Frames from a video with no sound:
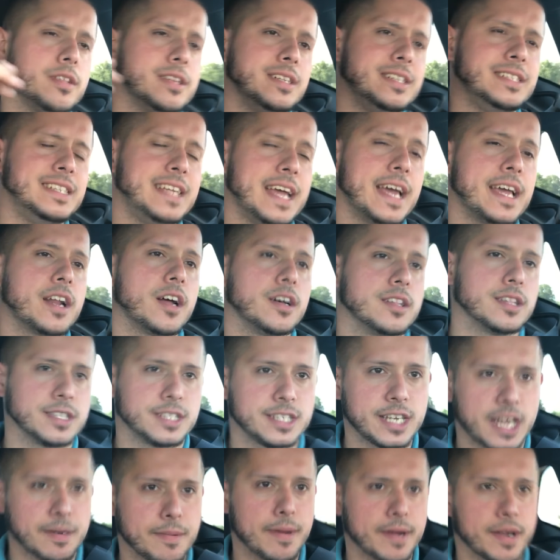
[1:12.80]
the dent on the
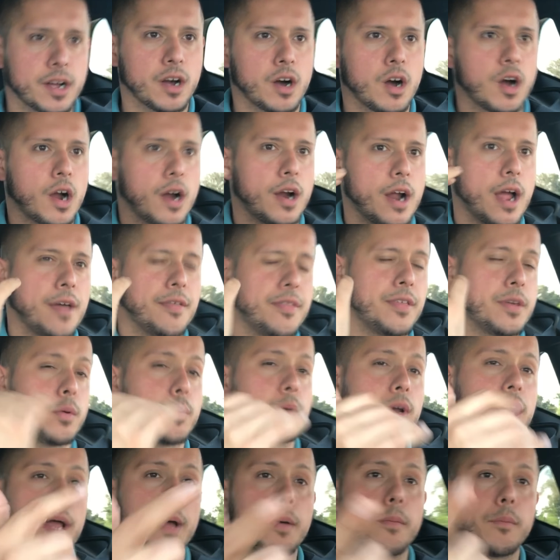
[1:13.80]
side of my car. I think
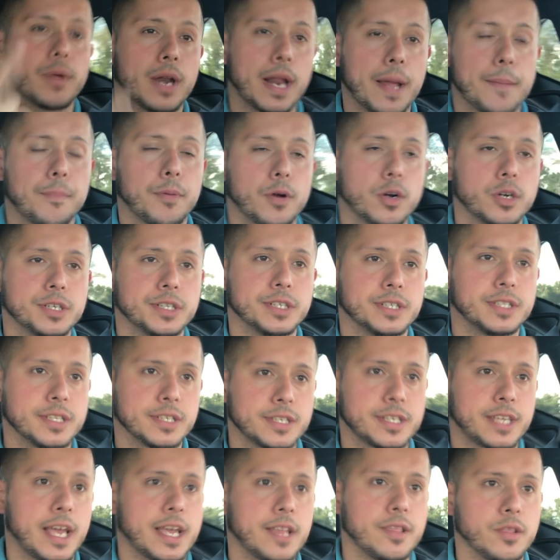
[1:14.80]
when I when I purchased
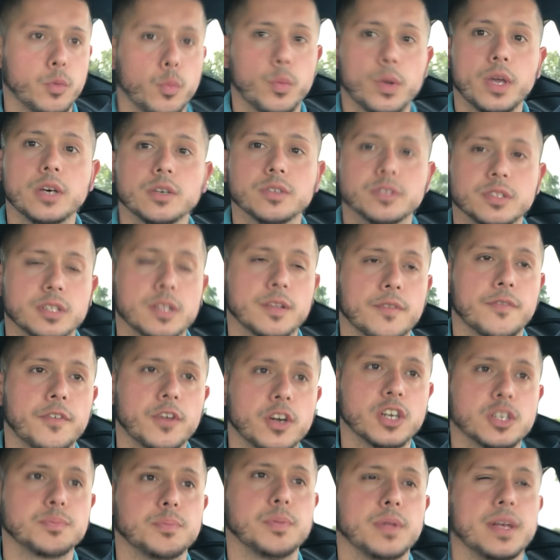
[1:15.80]
the the wheels in the
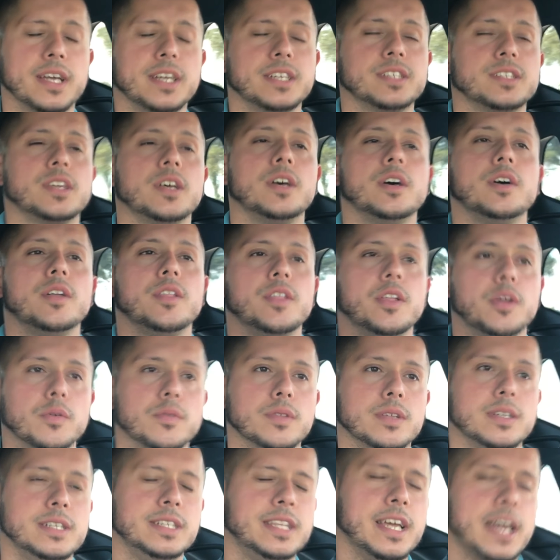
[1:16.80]
first place, there
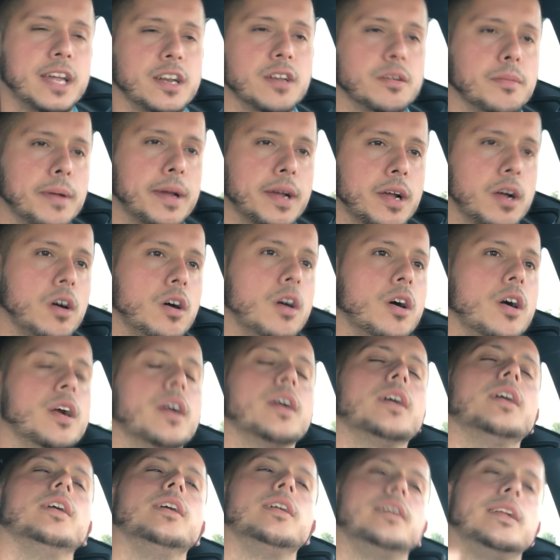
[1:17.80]
was a dent in my car.
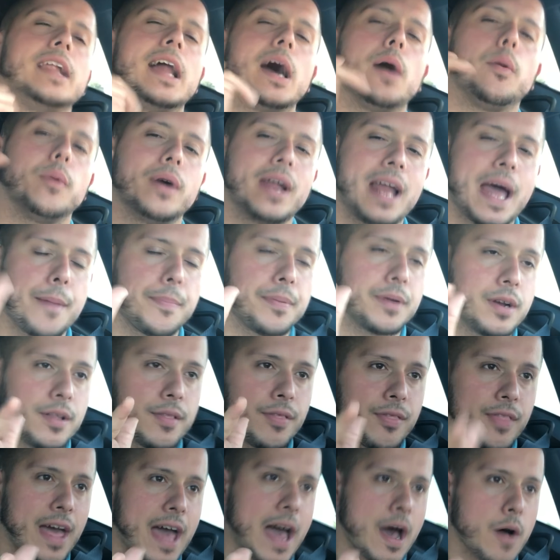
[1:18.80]
Now what happened
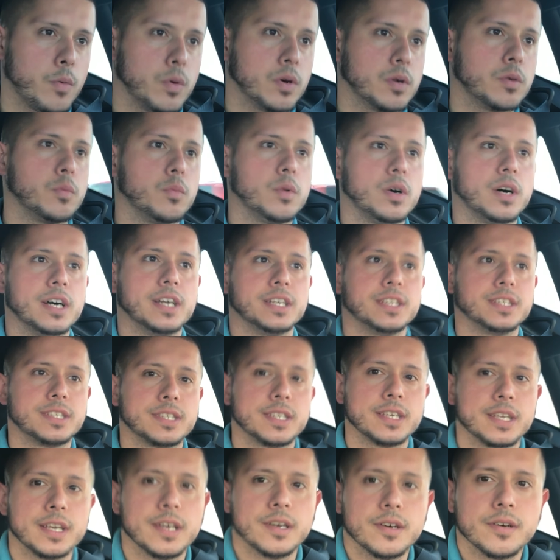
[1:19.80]
on that one
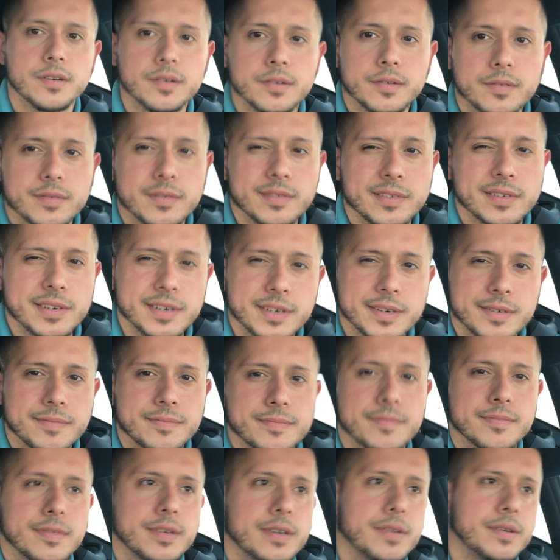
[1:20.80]
was, uh,
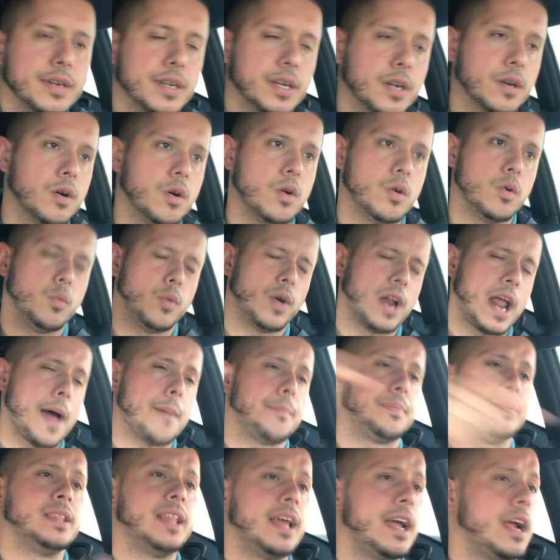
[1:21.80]
there you go. What
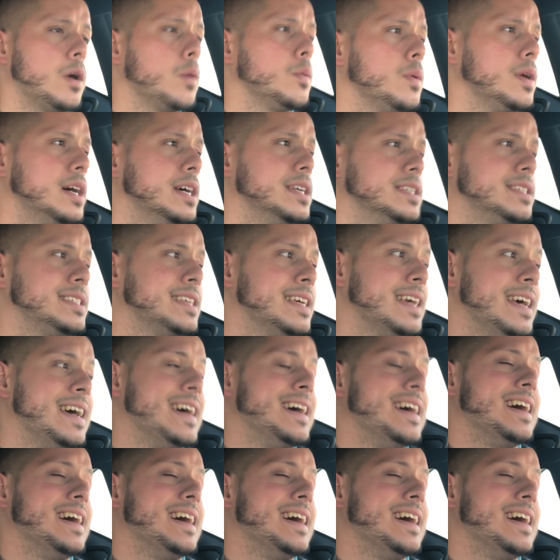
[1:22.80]
happened there was,